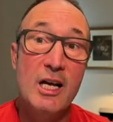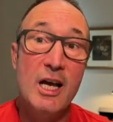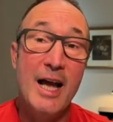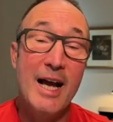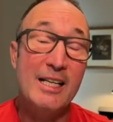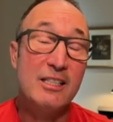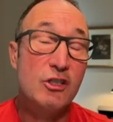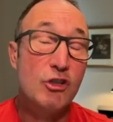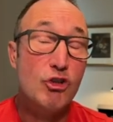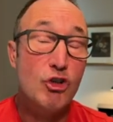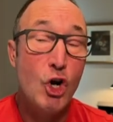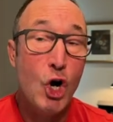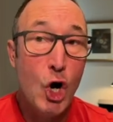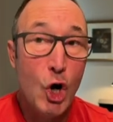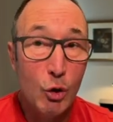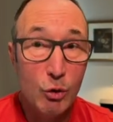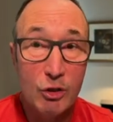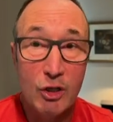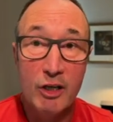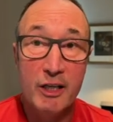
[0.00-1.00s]
has a
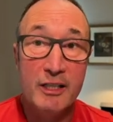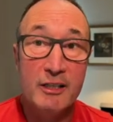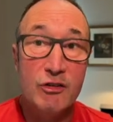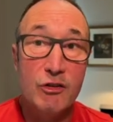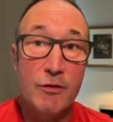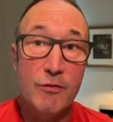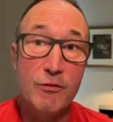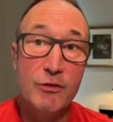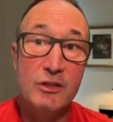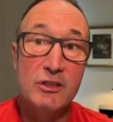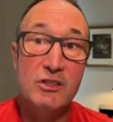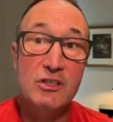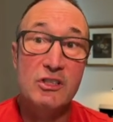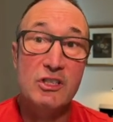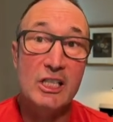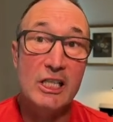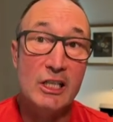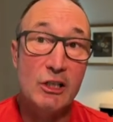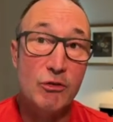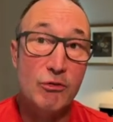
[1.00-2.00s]
totally different
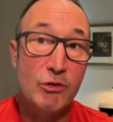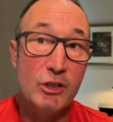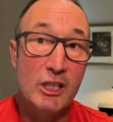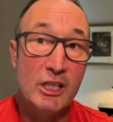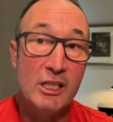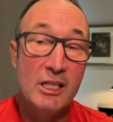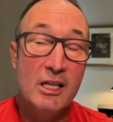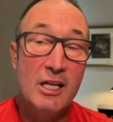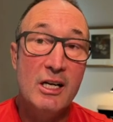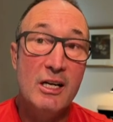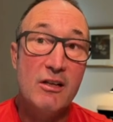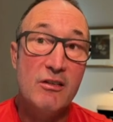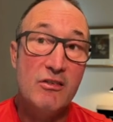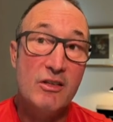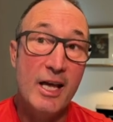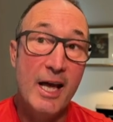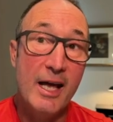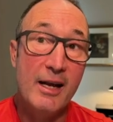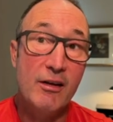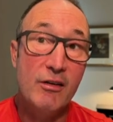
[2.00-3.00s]
scenery
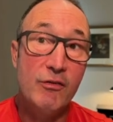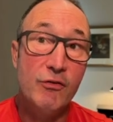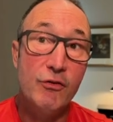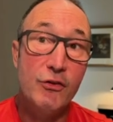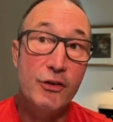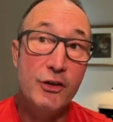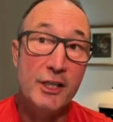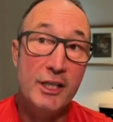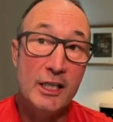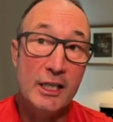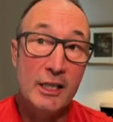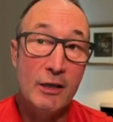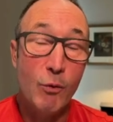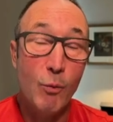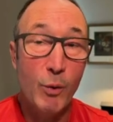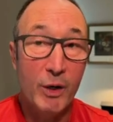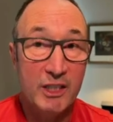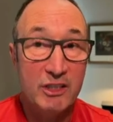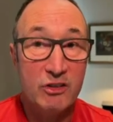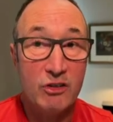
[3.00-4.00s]
than the
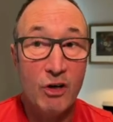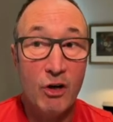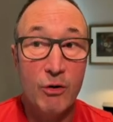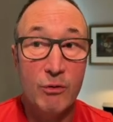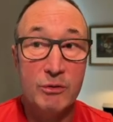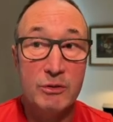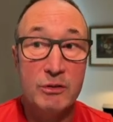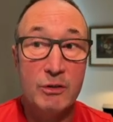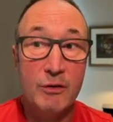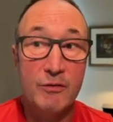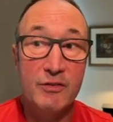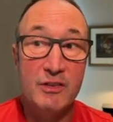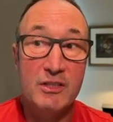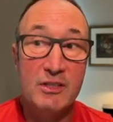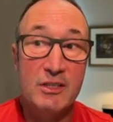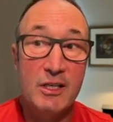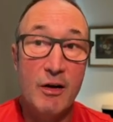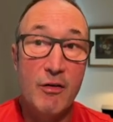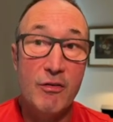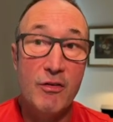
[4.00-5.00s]
west coast of the
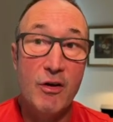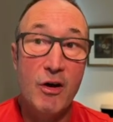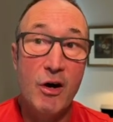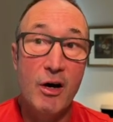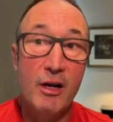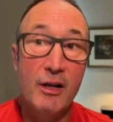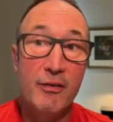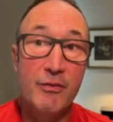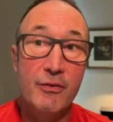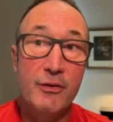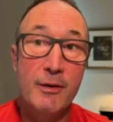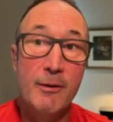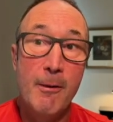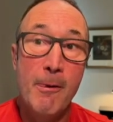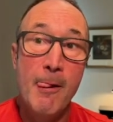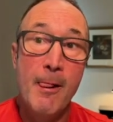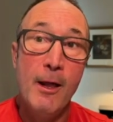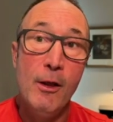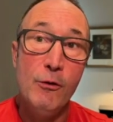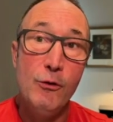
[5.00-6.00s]
South Island.
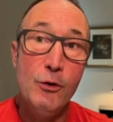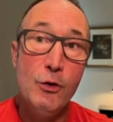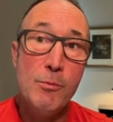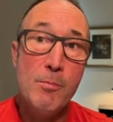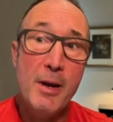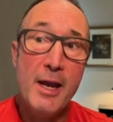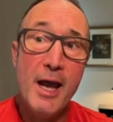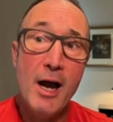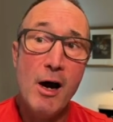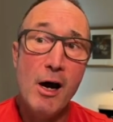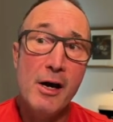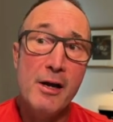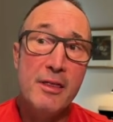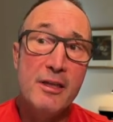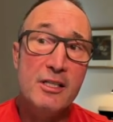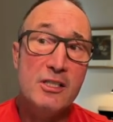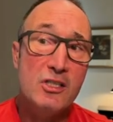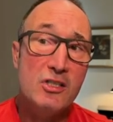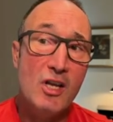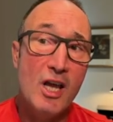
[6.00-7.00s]
You may
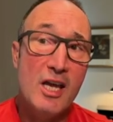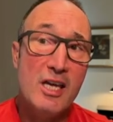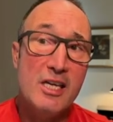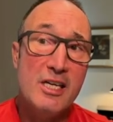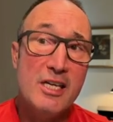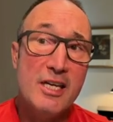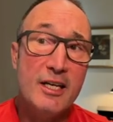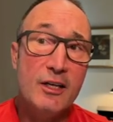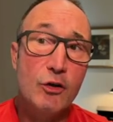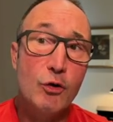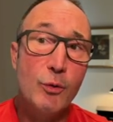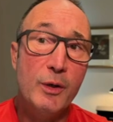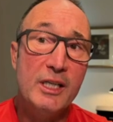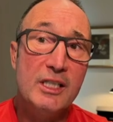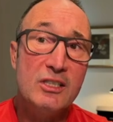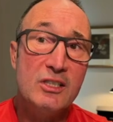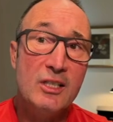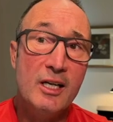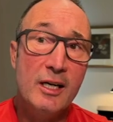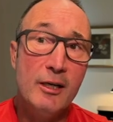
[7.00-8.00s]
either stay here in
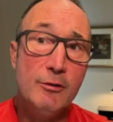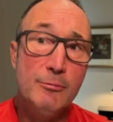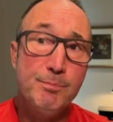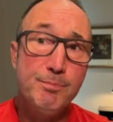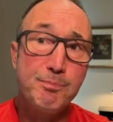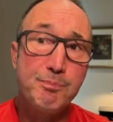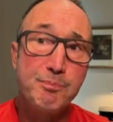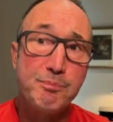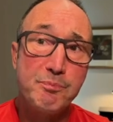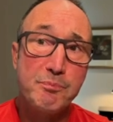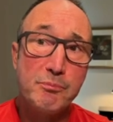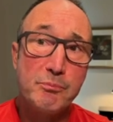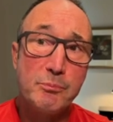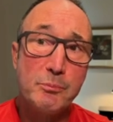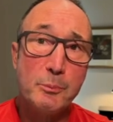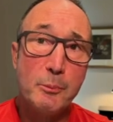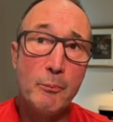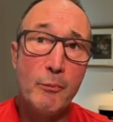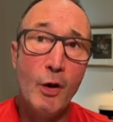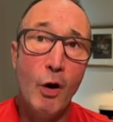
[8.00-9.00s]
Queenstown
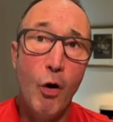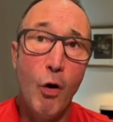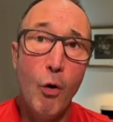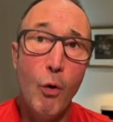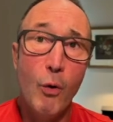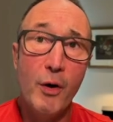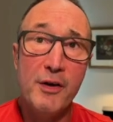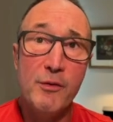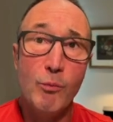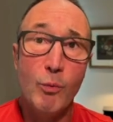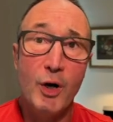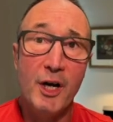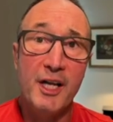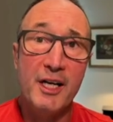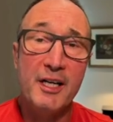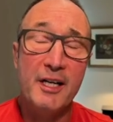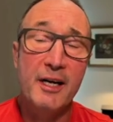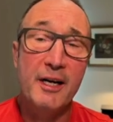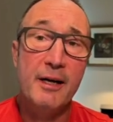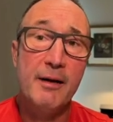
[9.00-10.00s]
or in
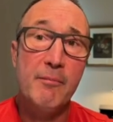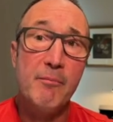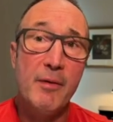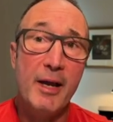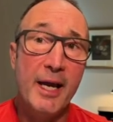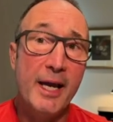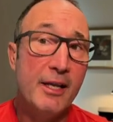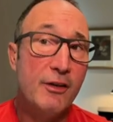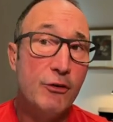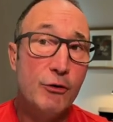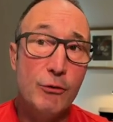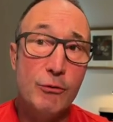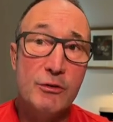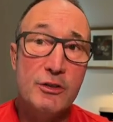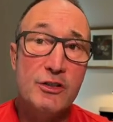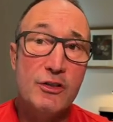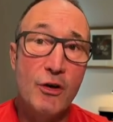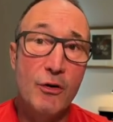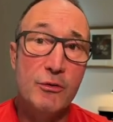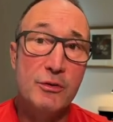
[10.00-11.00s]
Wanaka and
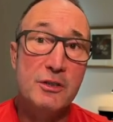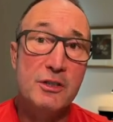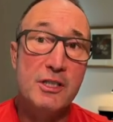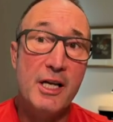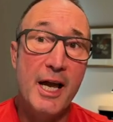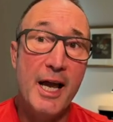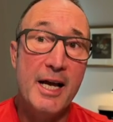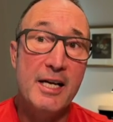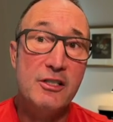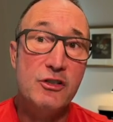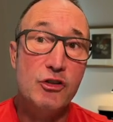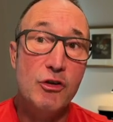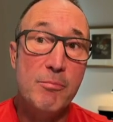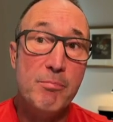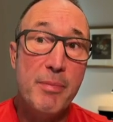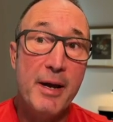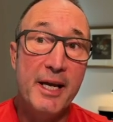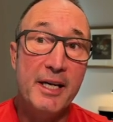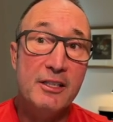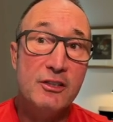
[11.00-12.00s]
use those as your
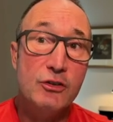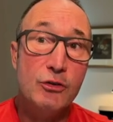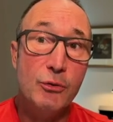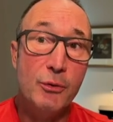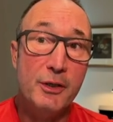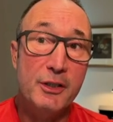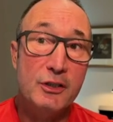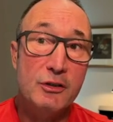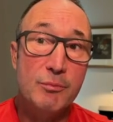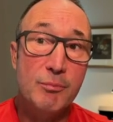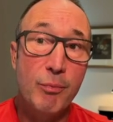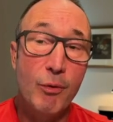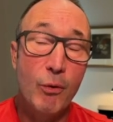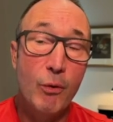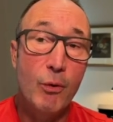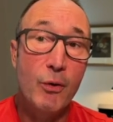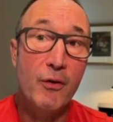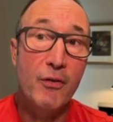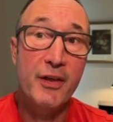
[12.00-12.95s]
base to explore.